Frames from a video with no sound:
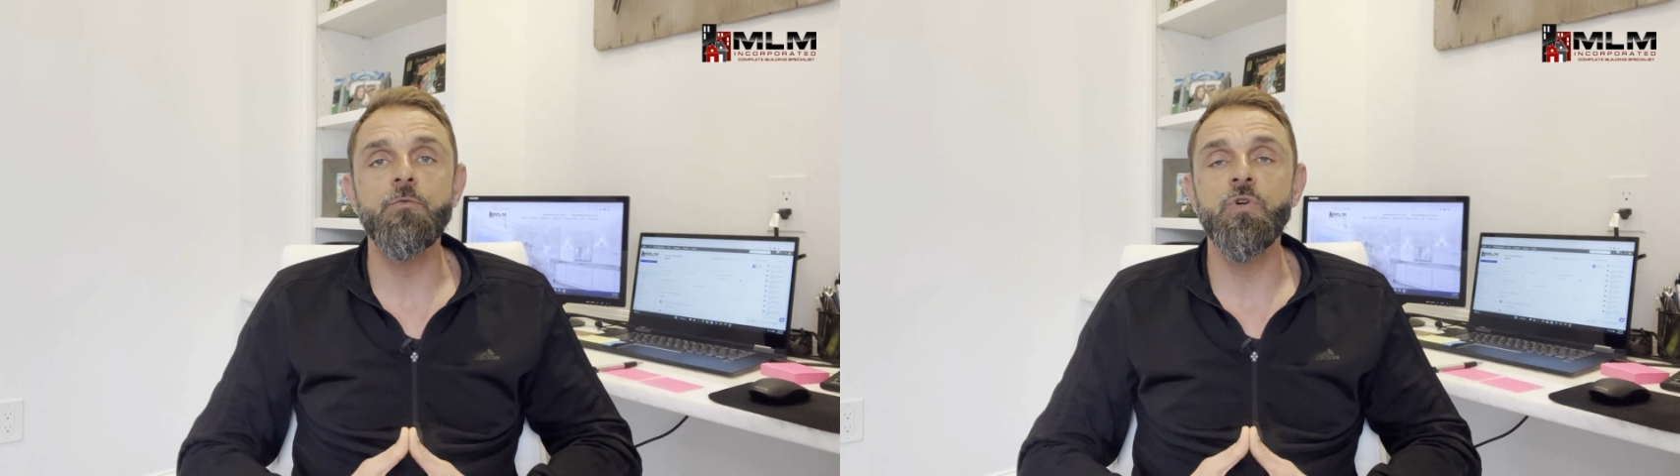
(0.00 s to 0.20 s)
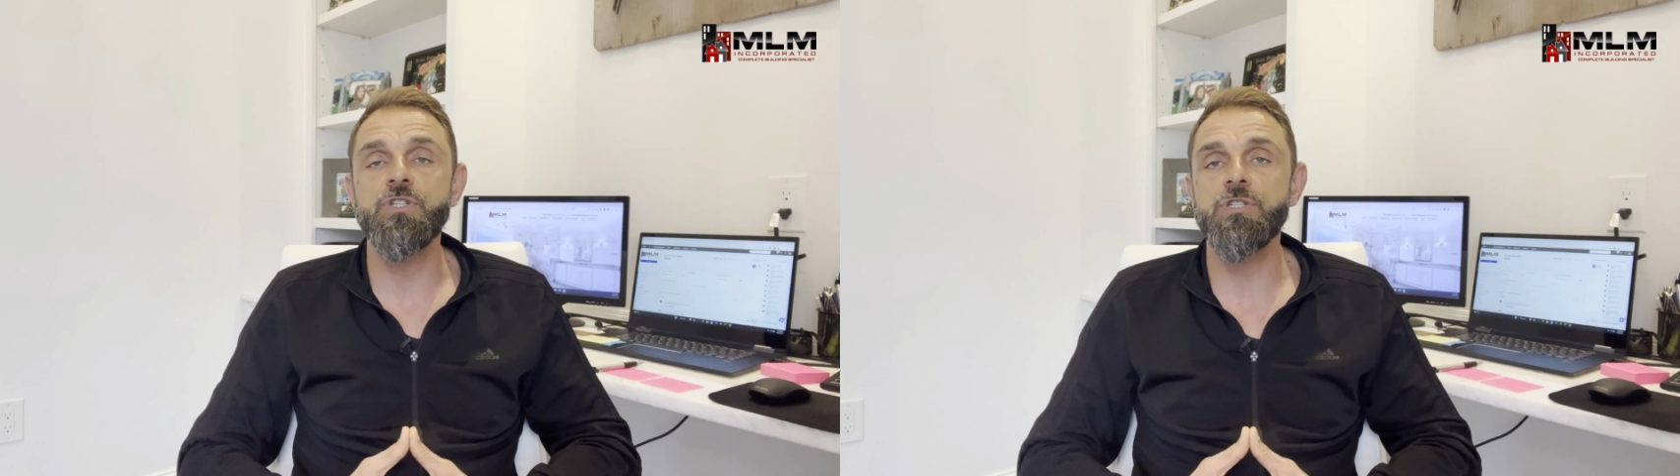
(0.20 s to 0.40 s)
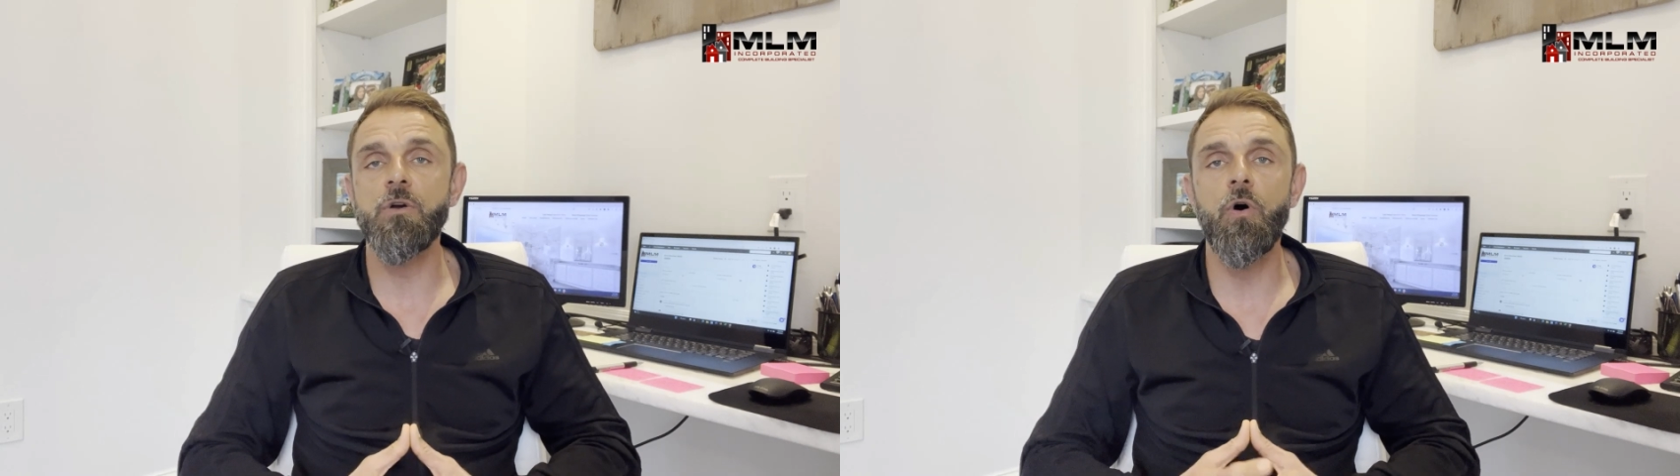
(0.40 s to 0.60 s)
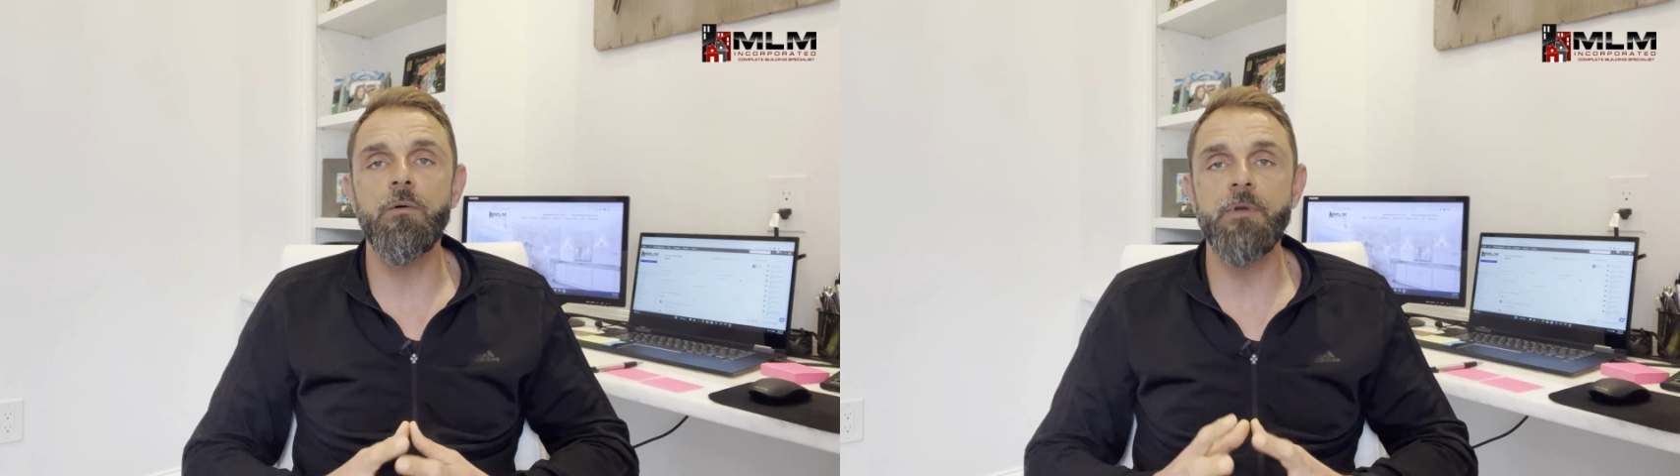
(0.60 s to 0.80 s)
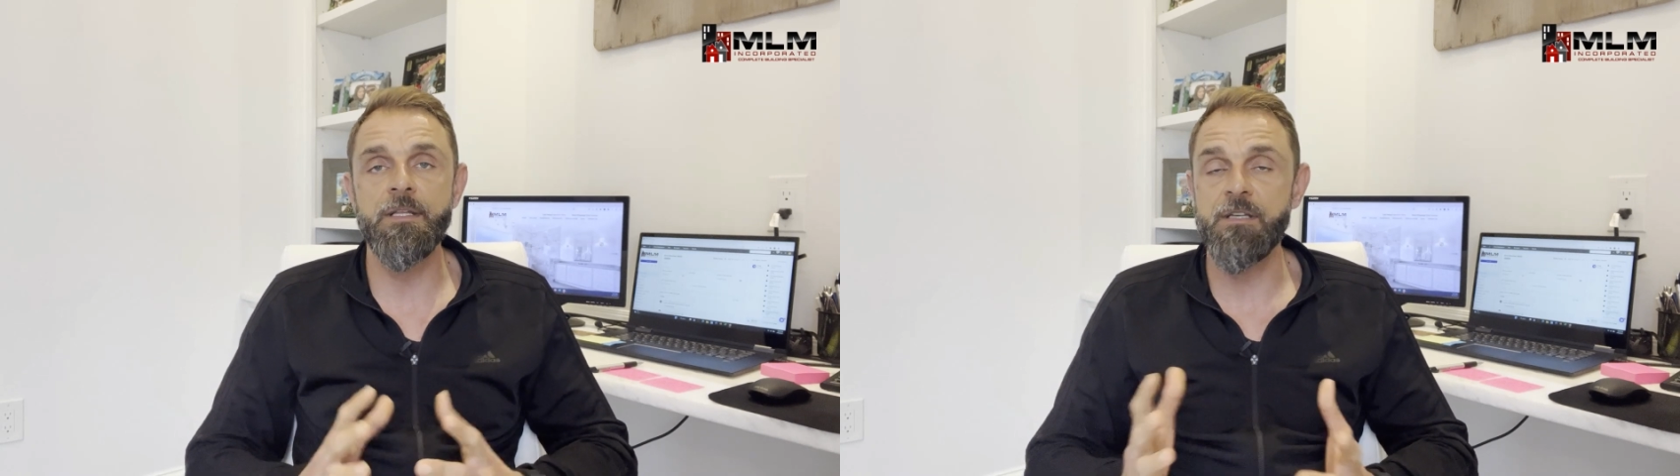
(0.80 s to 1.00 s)
which
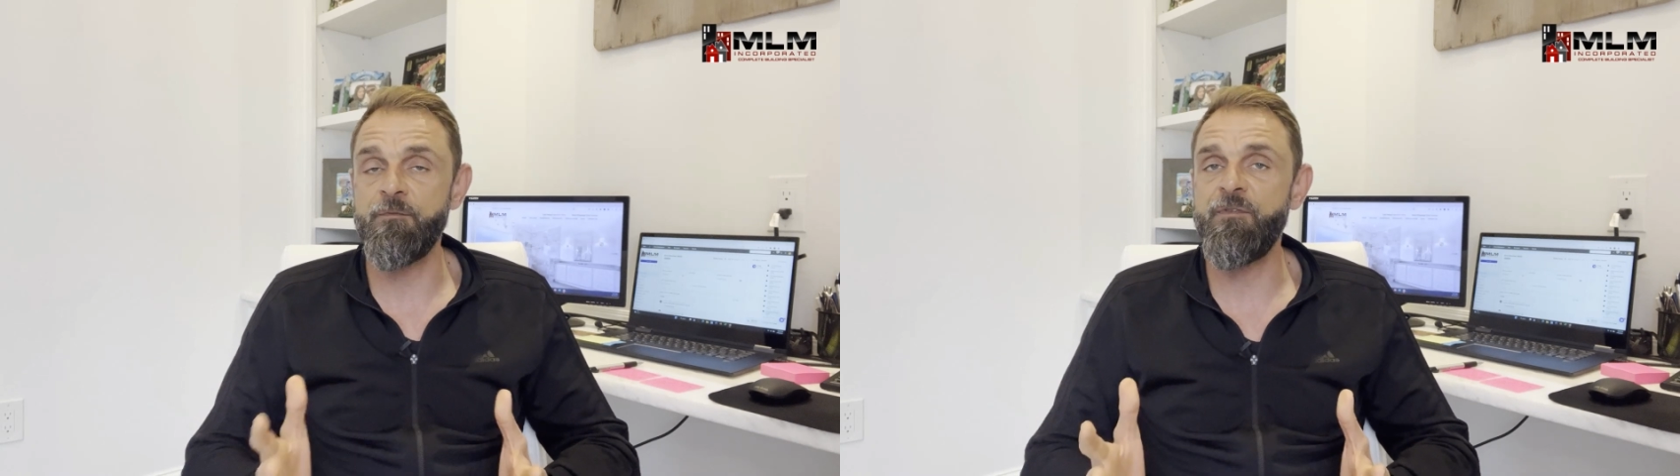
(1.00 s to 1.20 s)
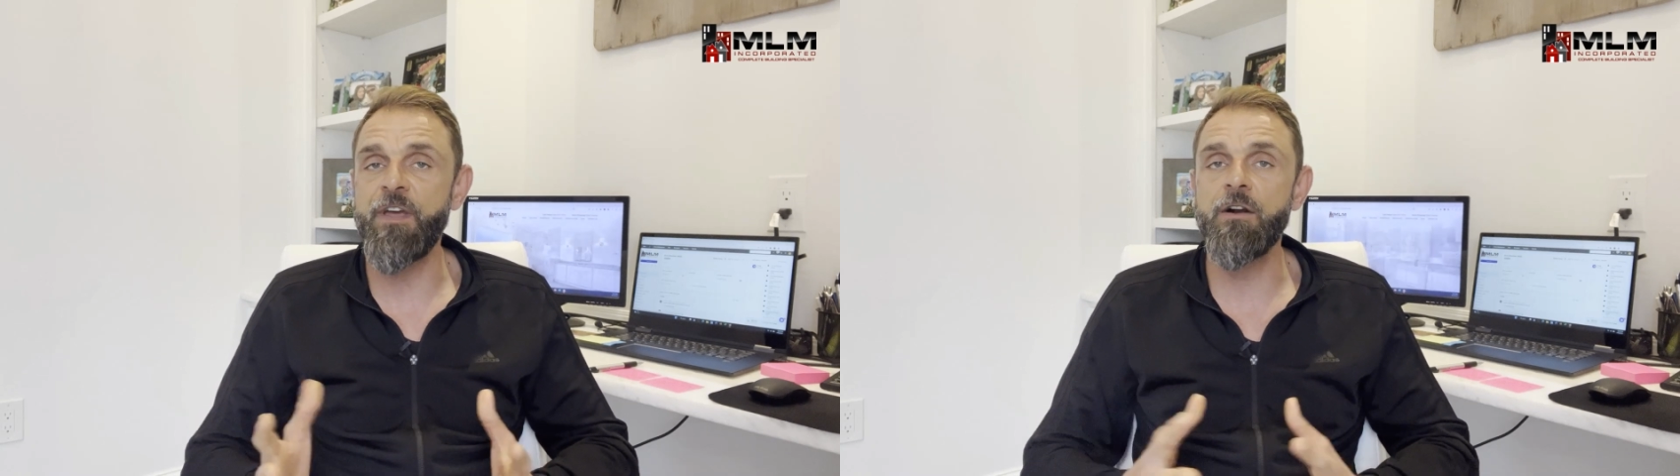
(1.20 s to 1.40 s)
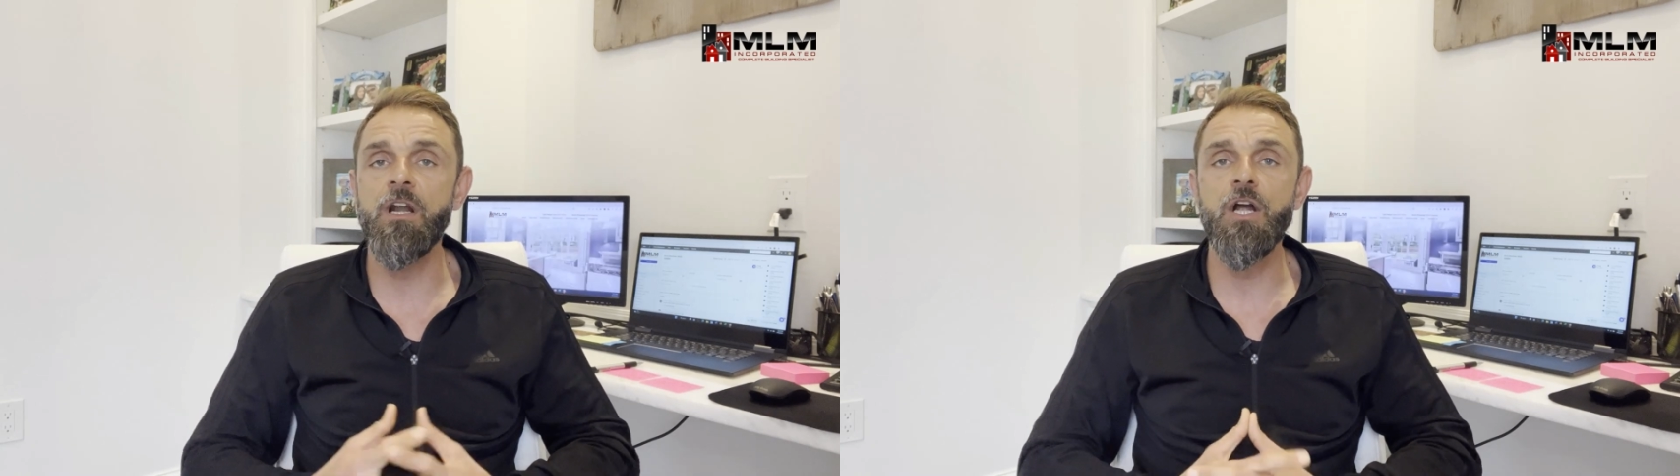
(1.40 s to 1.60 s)
it's a very